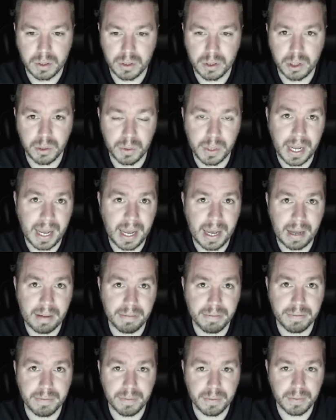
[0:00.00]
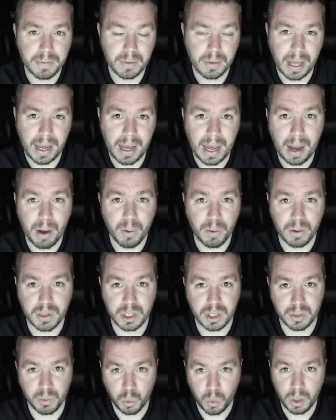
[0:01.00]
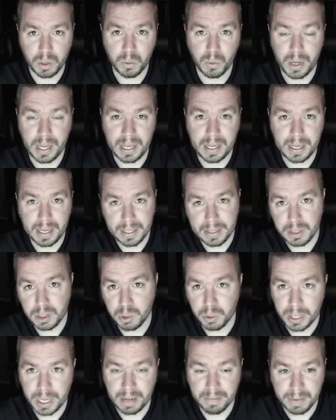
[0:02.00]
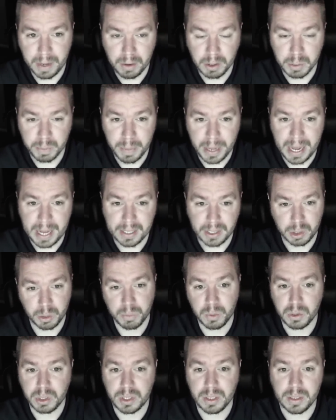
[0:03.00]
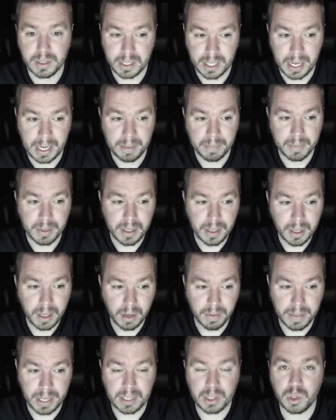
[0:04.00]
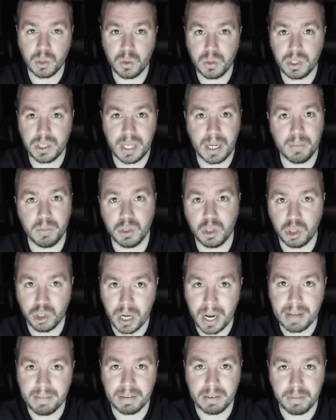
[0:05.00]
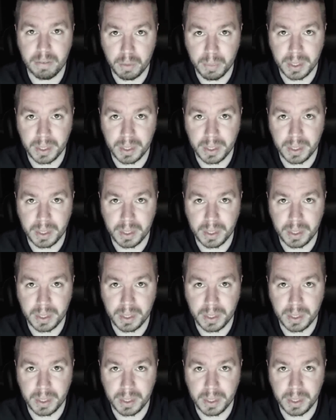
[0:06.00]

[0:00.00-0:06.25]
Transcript: two and a half hours one way and then two and a half hours back. So most of the time of that source time was driving for